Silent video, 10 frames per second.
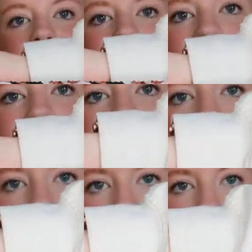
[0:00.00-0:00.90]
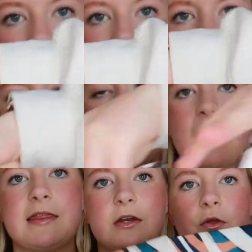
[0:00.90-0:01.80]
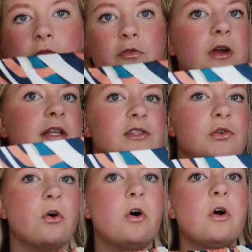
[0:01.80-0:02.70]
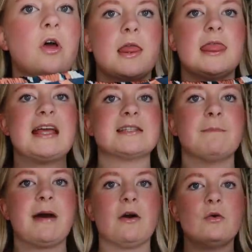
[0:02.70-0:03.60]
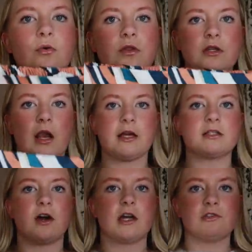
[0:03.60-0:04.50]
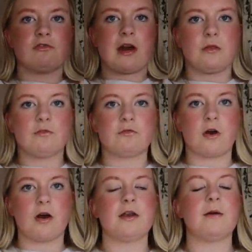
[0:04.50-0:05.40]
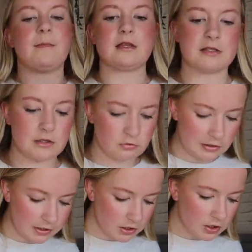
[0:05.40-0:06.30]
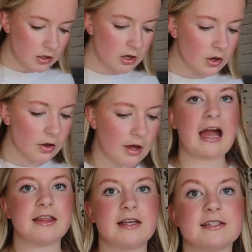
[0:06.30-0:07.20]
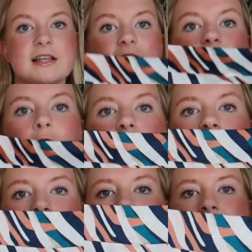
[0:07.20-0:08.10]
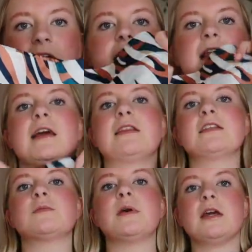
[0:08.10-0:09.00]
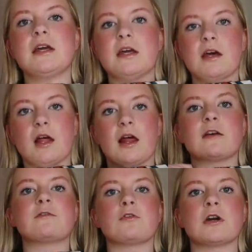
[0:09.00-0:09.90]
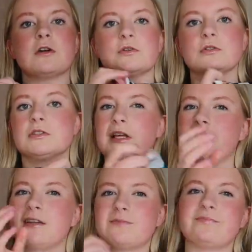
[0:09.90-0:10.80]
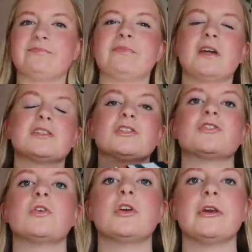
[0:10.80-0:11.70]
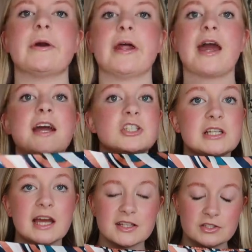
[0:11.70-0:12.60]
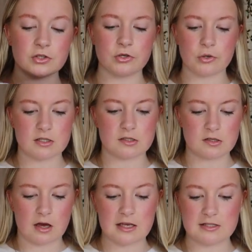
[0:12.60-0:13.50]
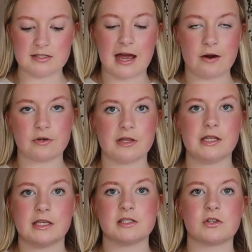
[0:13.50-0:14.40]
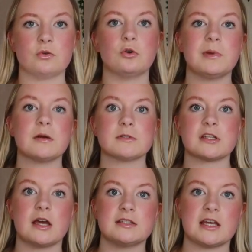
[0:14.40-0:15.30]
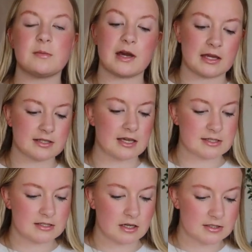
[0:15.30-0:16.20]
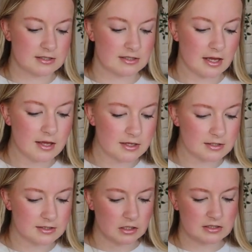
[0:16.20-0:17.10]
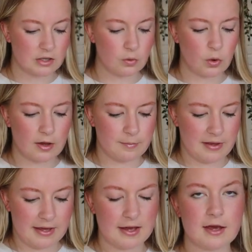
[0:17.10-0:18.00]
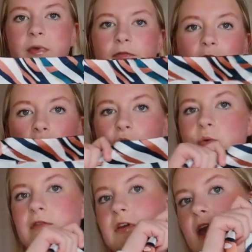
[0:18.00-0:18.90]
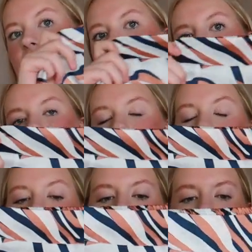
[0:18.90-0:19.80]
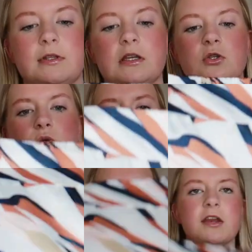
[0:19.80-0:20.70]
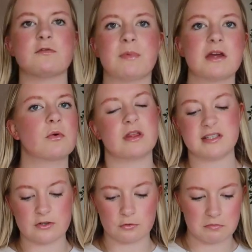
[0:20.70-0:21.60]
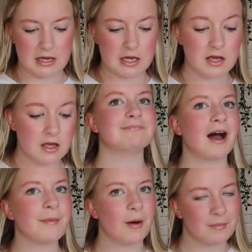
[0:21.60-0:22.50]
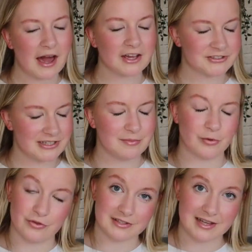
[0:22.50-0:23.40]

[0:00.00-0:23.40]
elasticated, and then on the front it's not, and there's a belt that like ties around the front and makes it look really cute, and then it's like frilly, and like this bit here like frills, like it's just so cute. And I actually had to size down in these, so normally I'm a size 8 but I had to get a size 6 because they were quite big. If you ever get these, be aware they do come up kind of big, or they did on me. My mum actually bought the